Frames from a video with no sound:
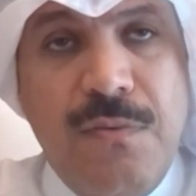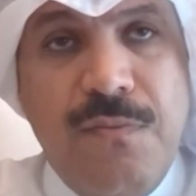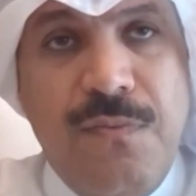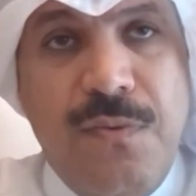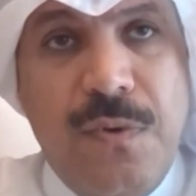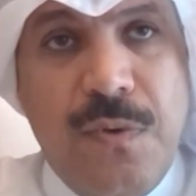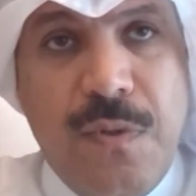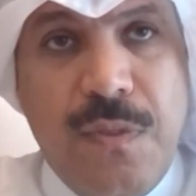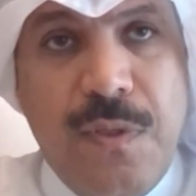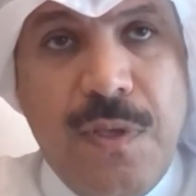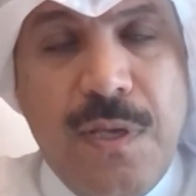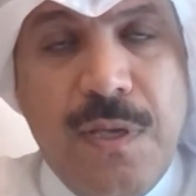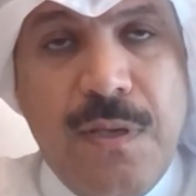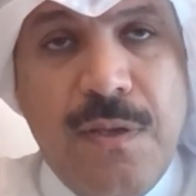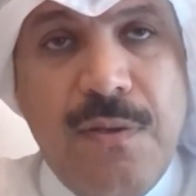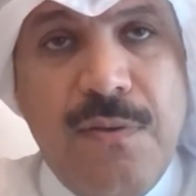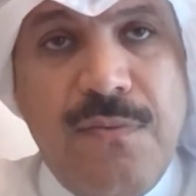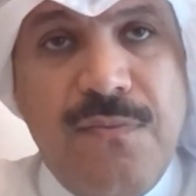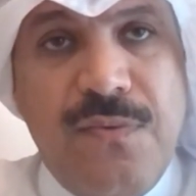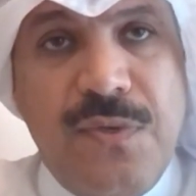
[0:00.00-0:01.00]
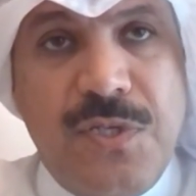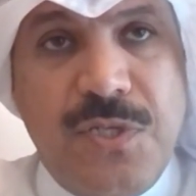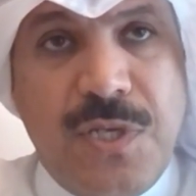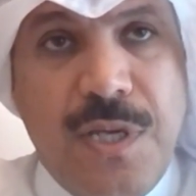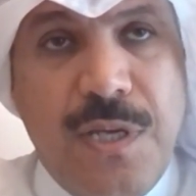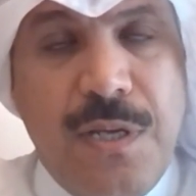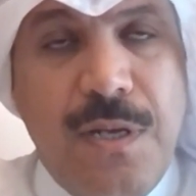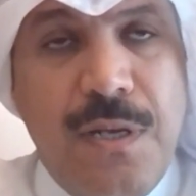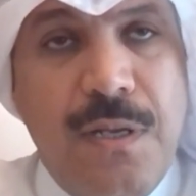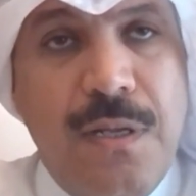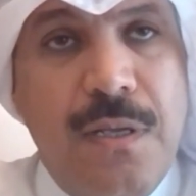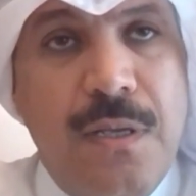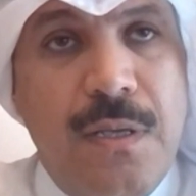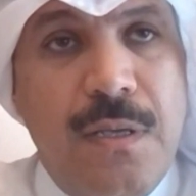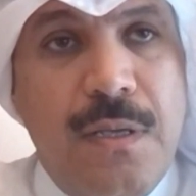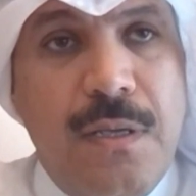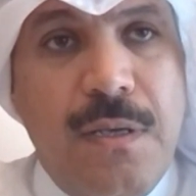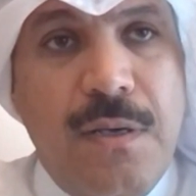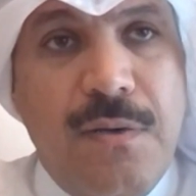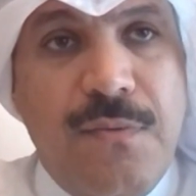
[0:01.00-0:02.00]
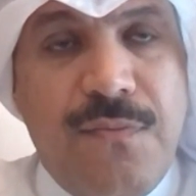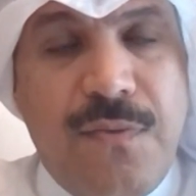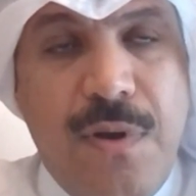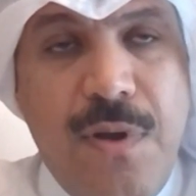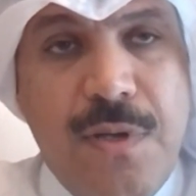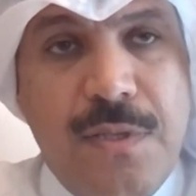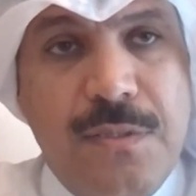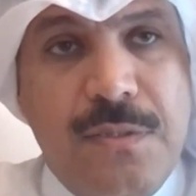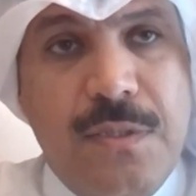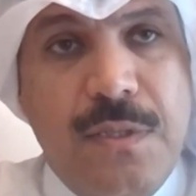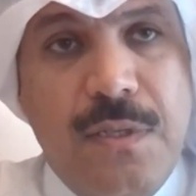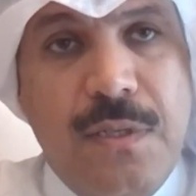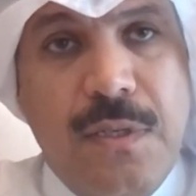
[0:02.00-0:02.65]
for the fiscal front,